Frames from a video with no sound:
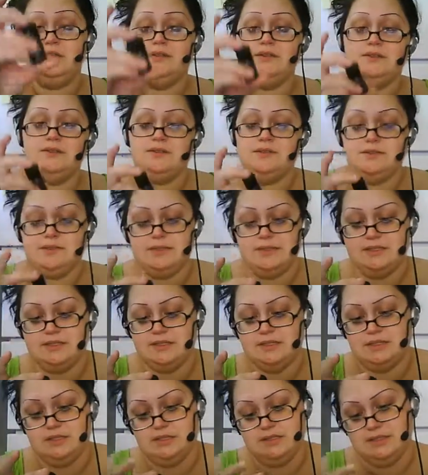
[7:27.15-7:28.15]
This is
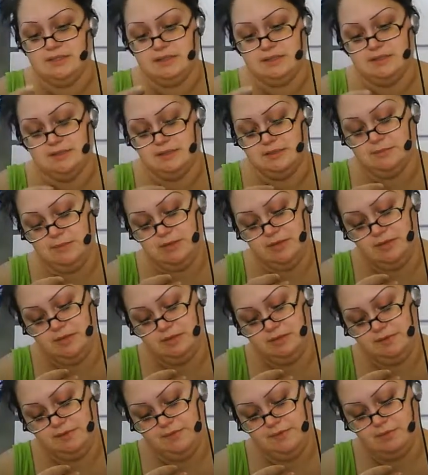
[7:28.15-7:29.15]
actually sent to me
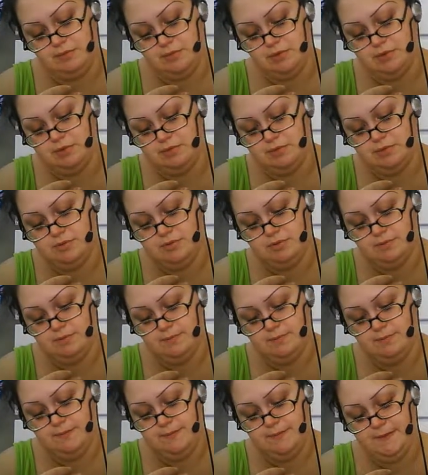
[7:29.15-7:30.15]
in a swap.
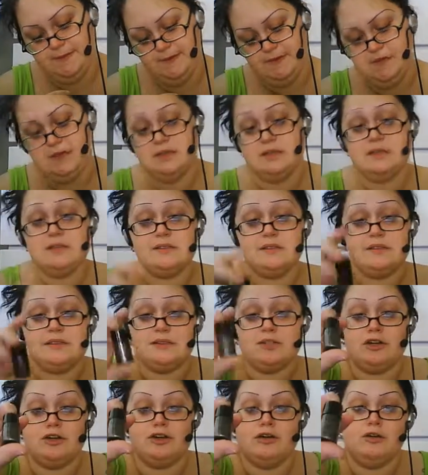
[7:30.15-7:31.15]
This is
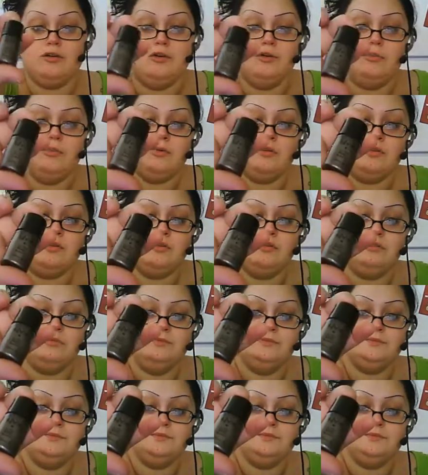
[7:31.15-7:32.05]
charcoal pearl.